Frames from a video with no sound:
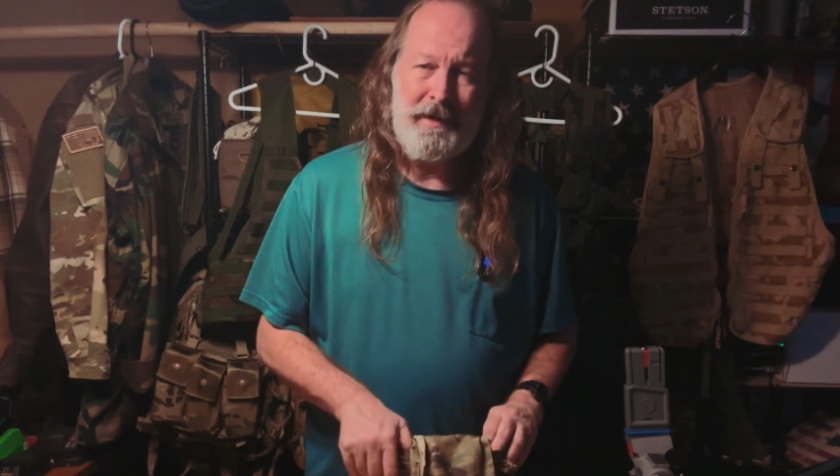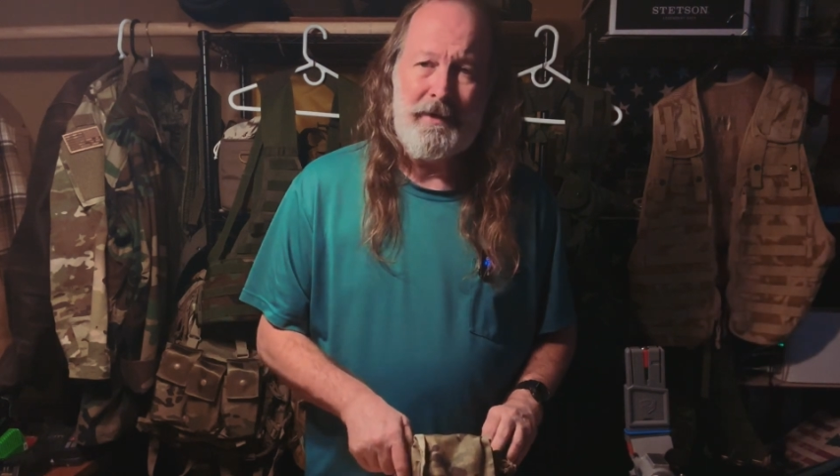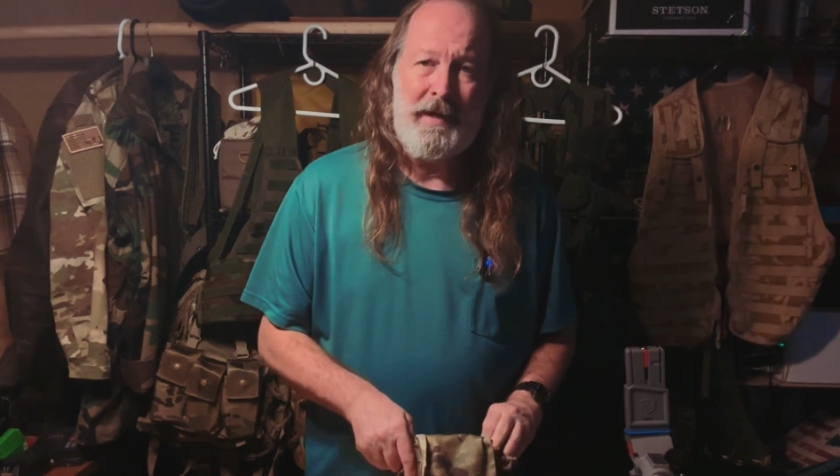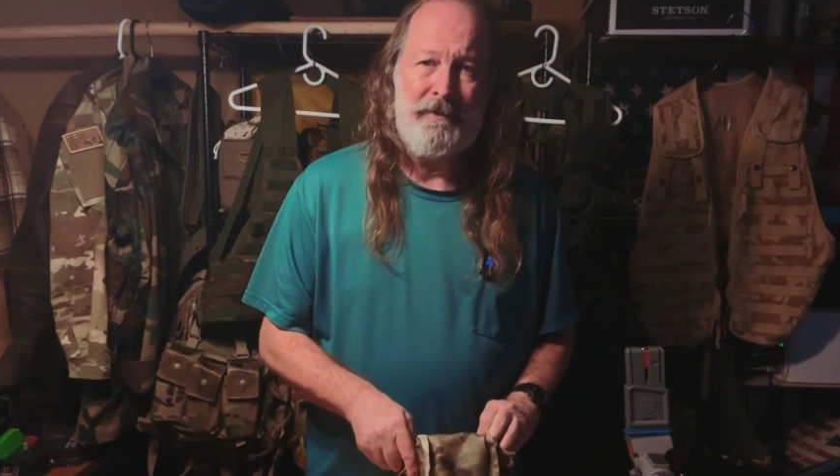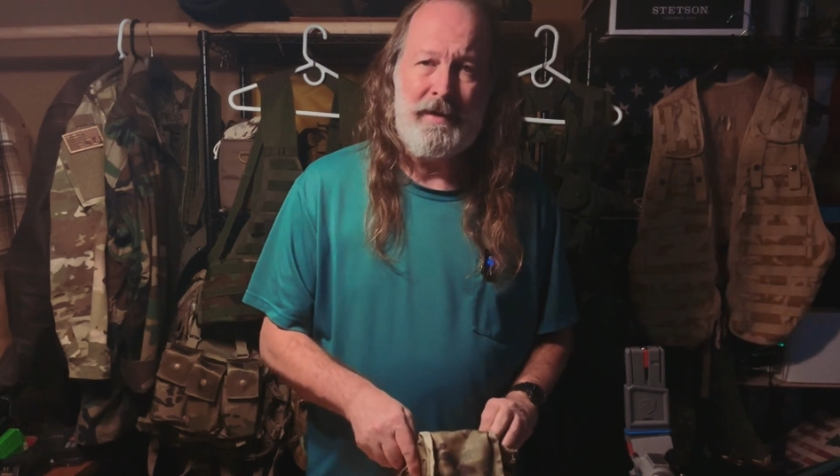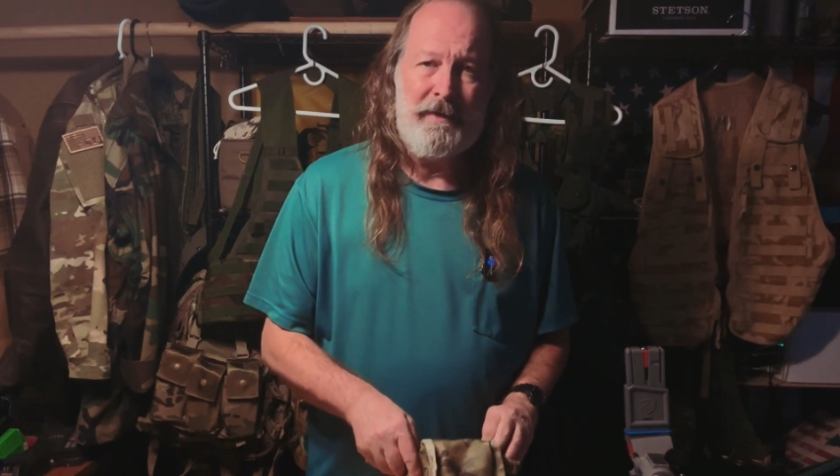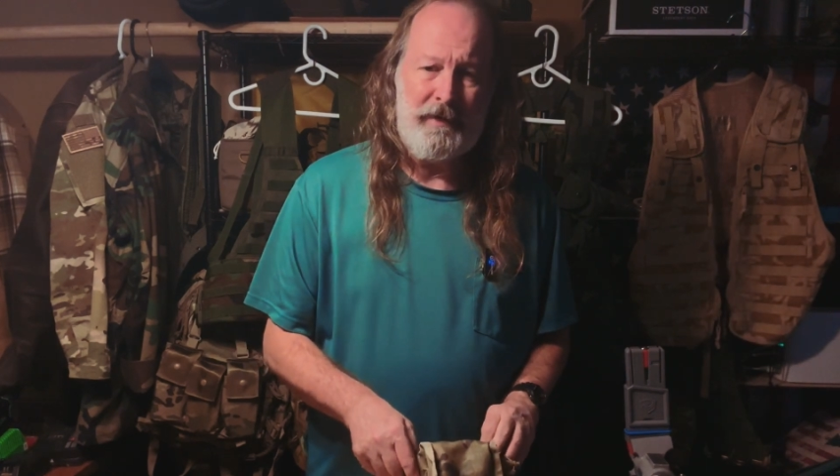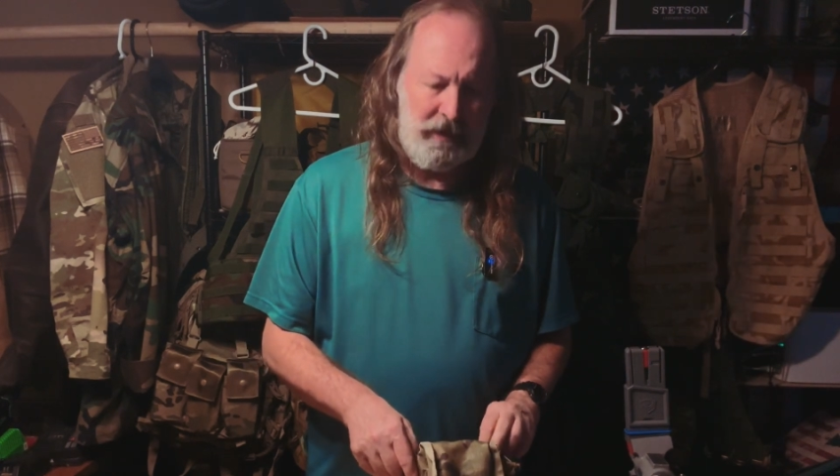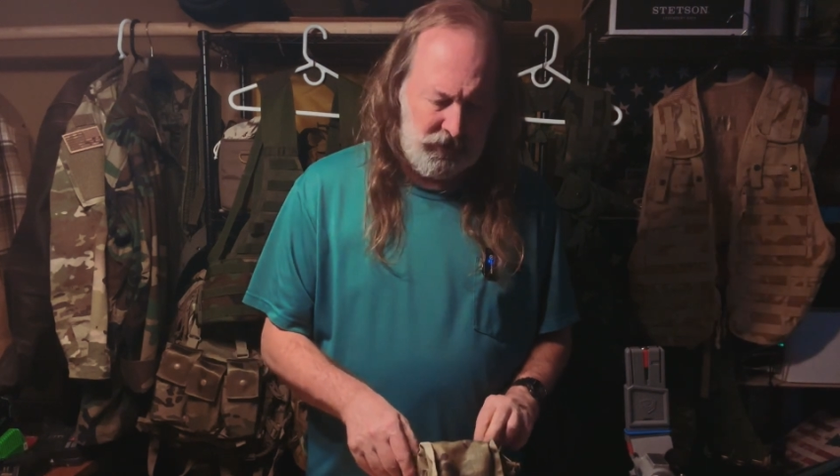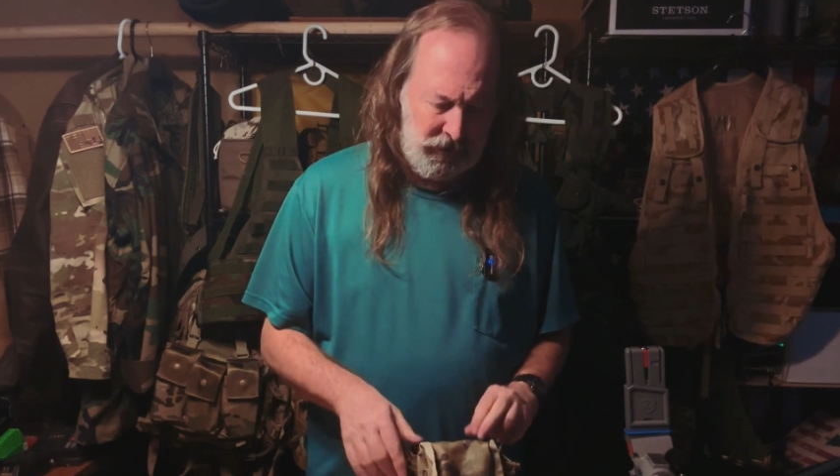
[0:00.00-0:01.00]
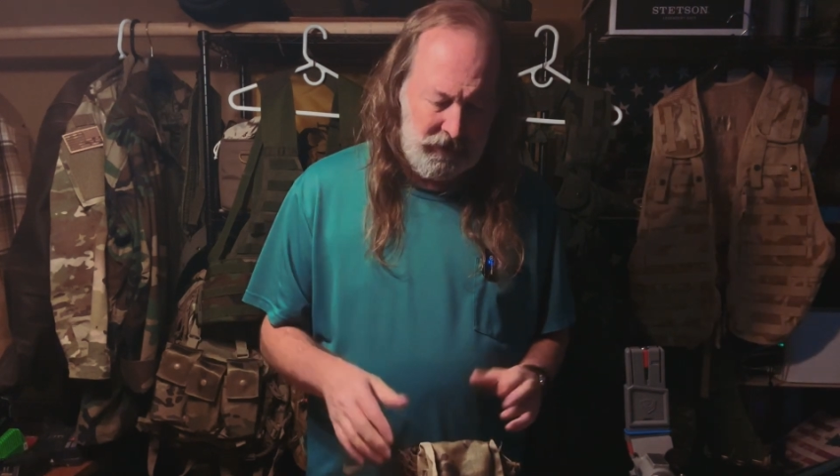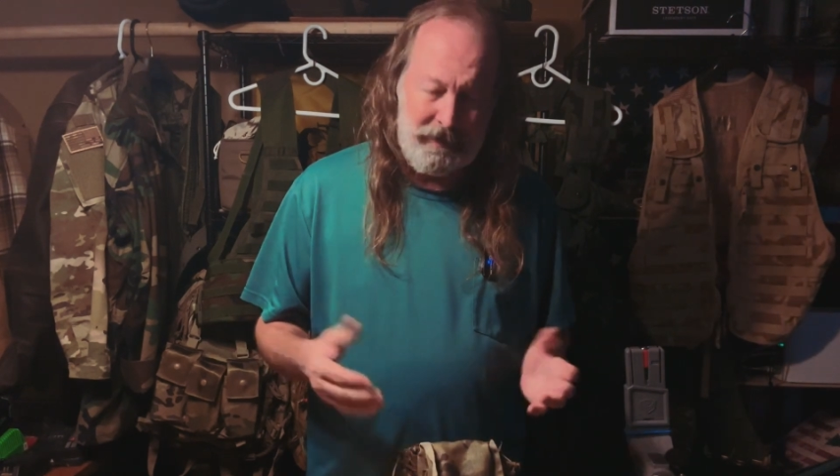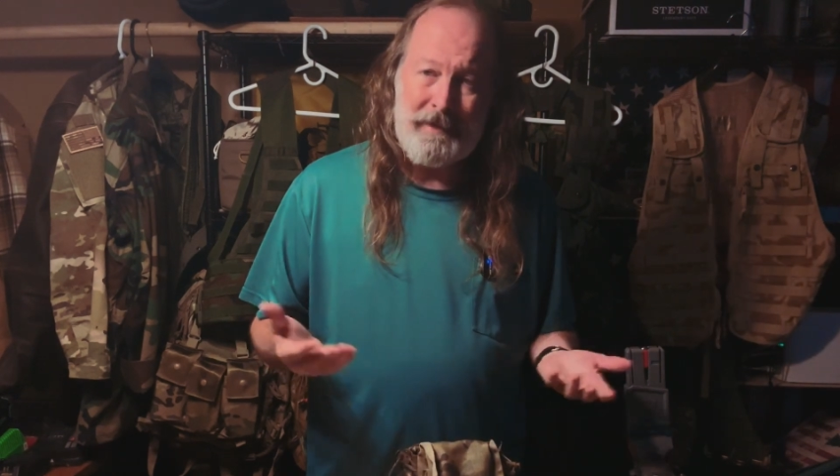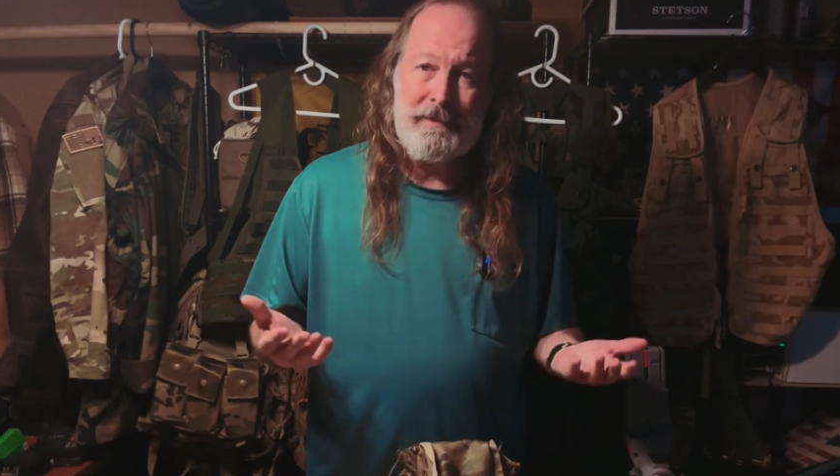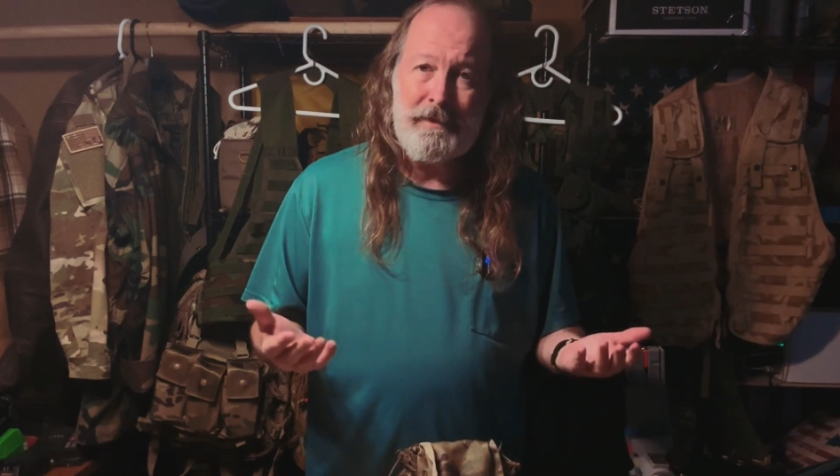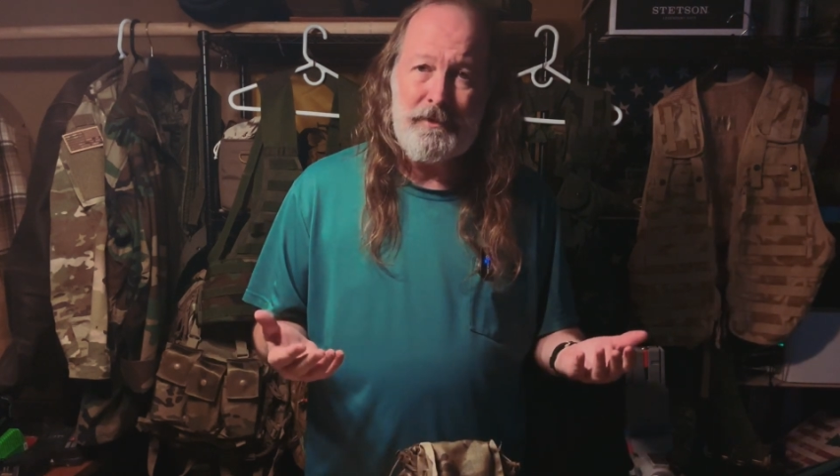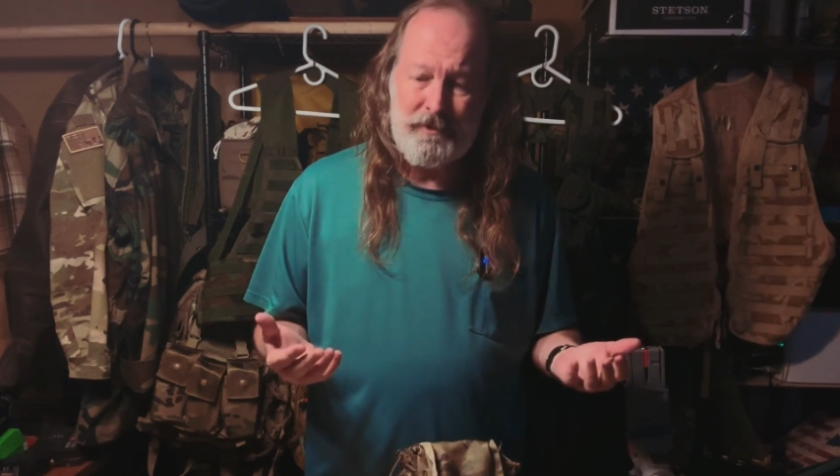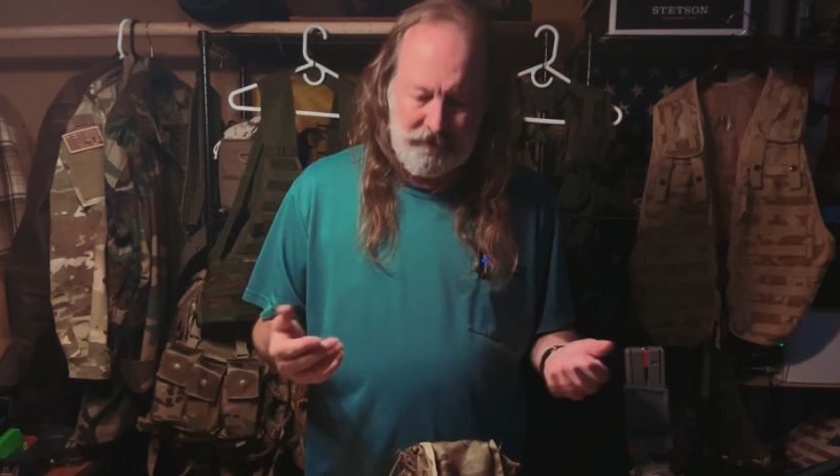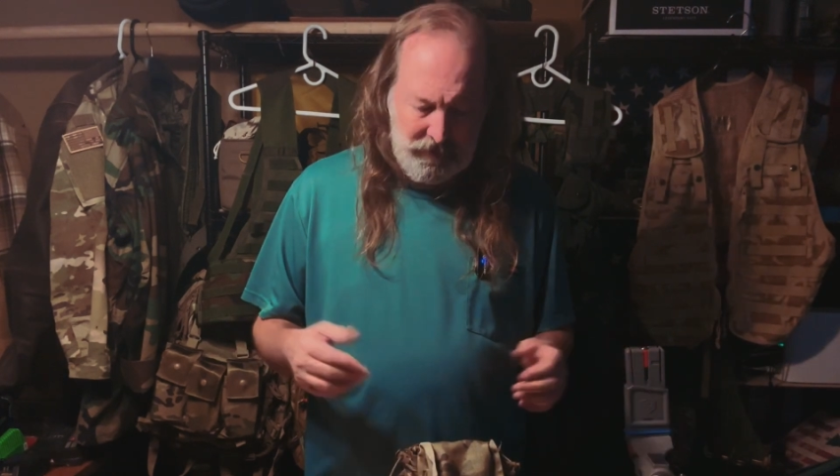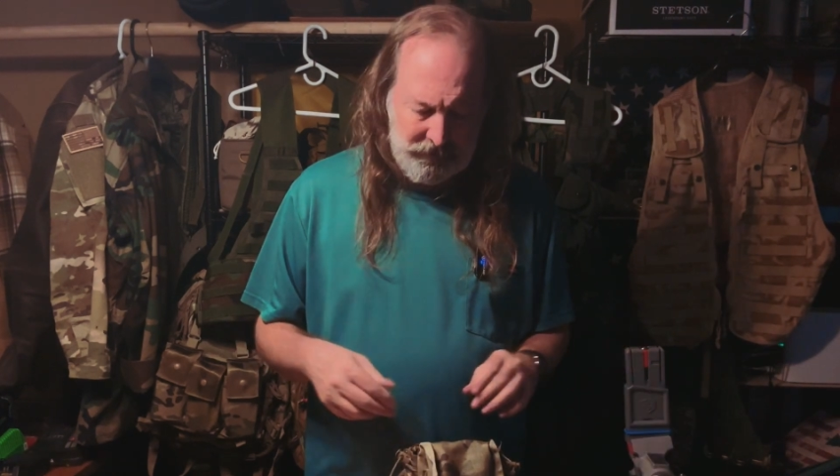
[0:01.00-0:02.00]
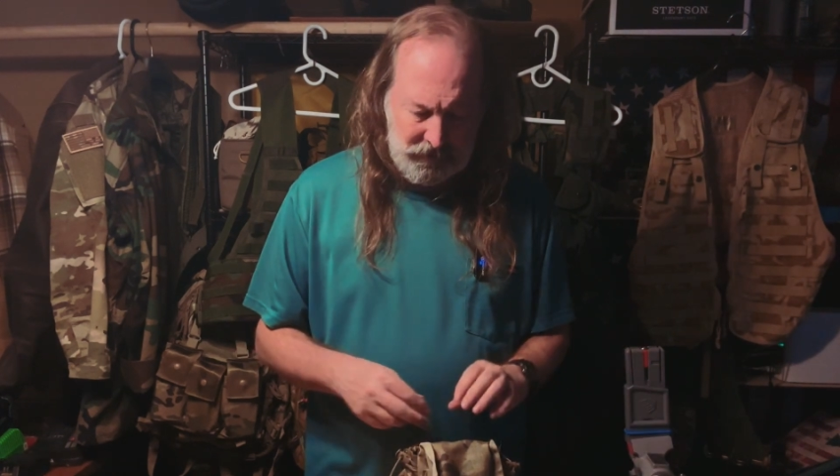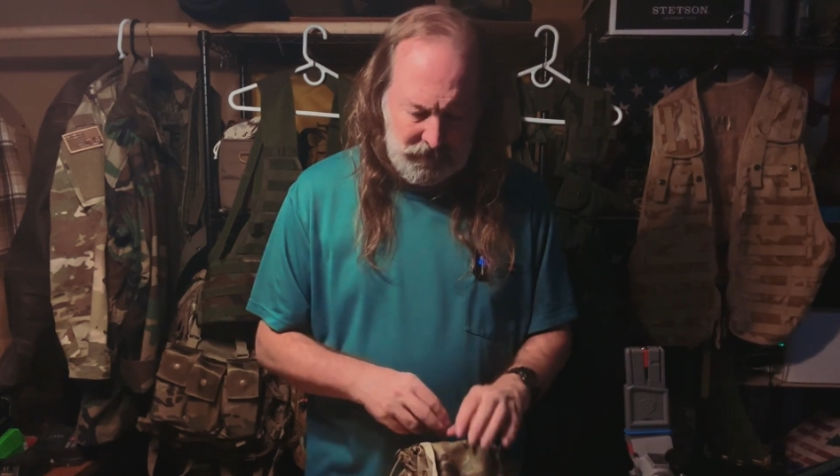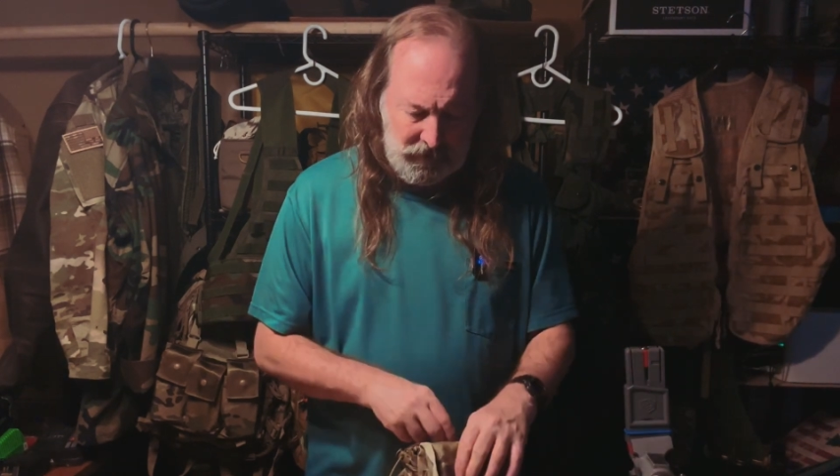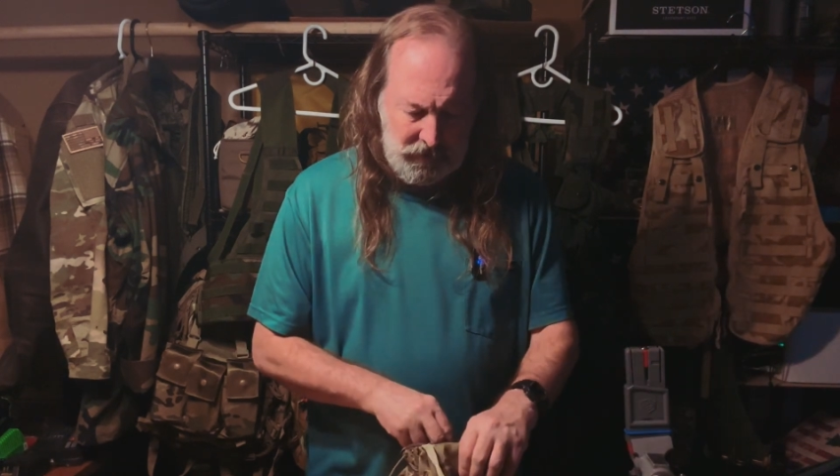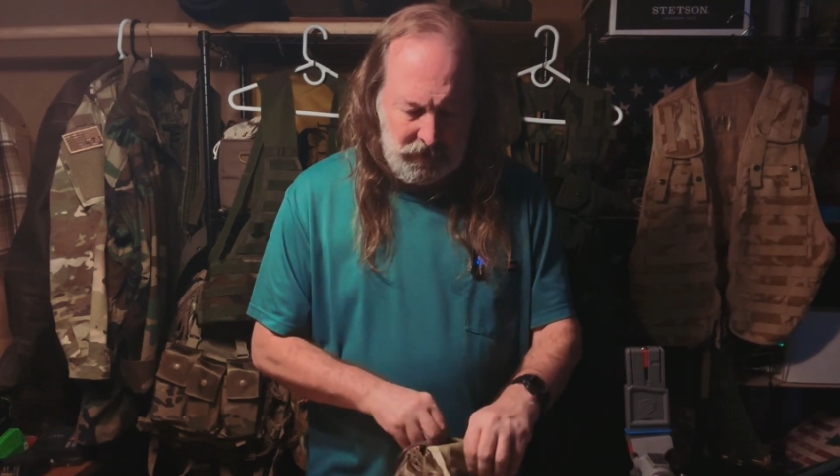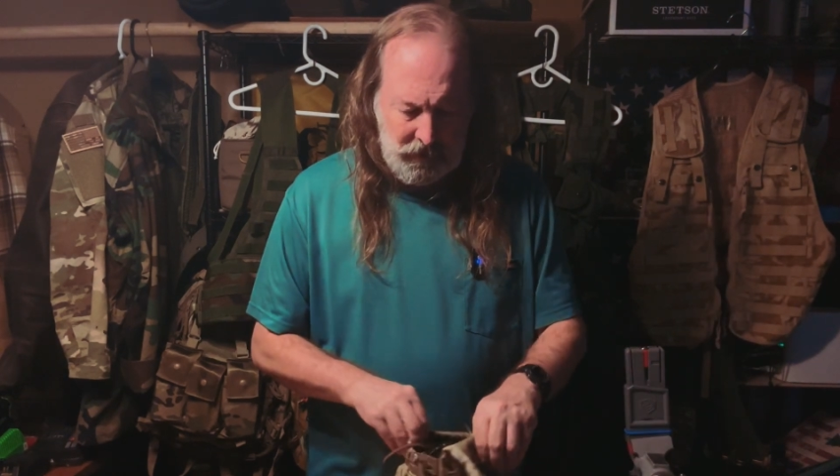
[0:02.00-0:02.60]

I don't have a navigation kit. That's in the survivalist kit.